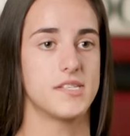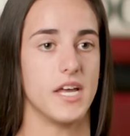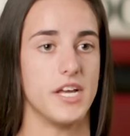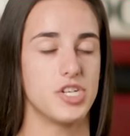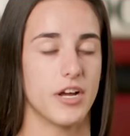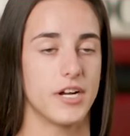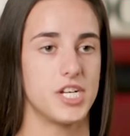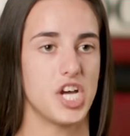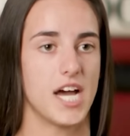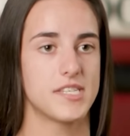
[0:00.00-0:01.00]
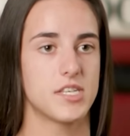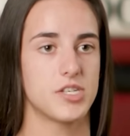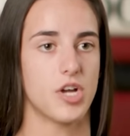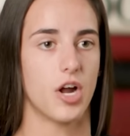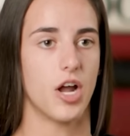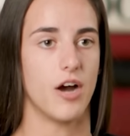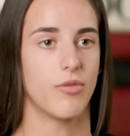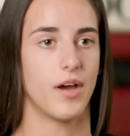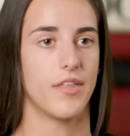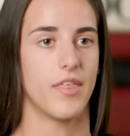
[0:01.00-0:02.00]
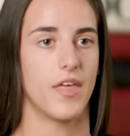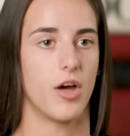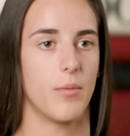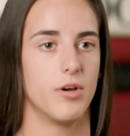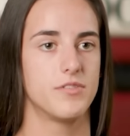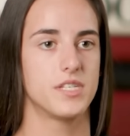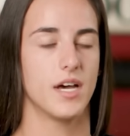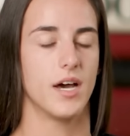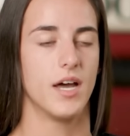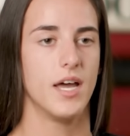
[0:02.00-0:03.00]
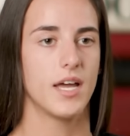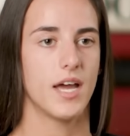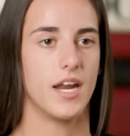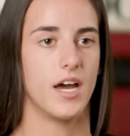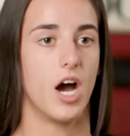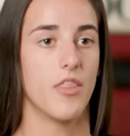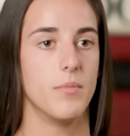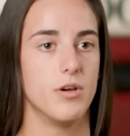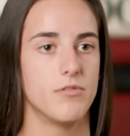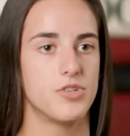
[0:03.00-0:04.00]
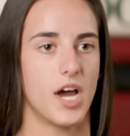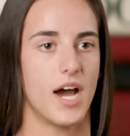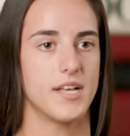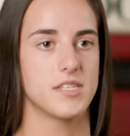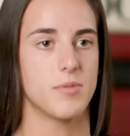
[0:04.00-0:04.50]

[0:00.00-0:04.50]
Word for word: played college basketball, implying that she played five years because of COVID. In